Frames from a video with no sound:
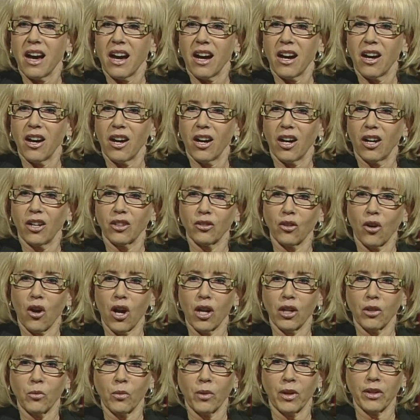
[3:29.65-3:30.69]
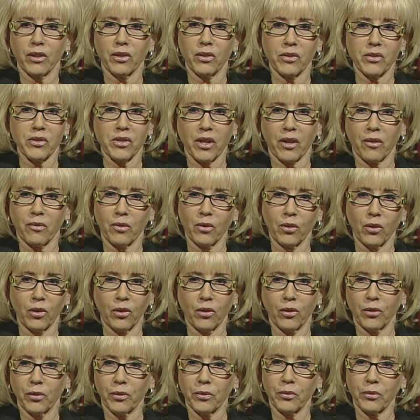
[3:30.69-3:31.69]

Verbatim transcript: uh, along with several,